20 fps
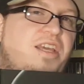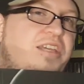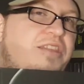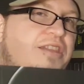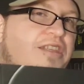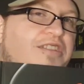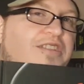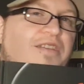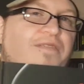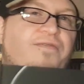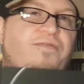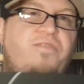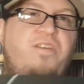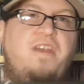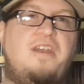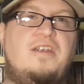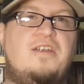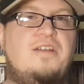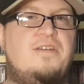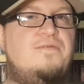like the
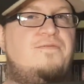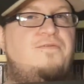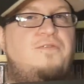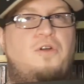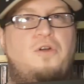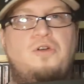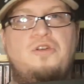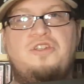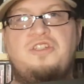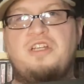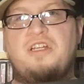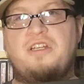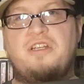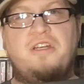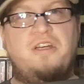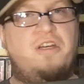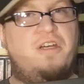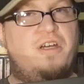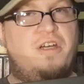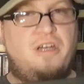definitive version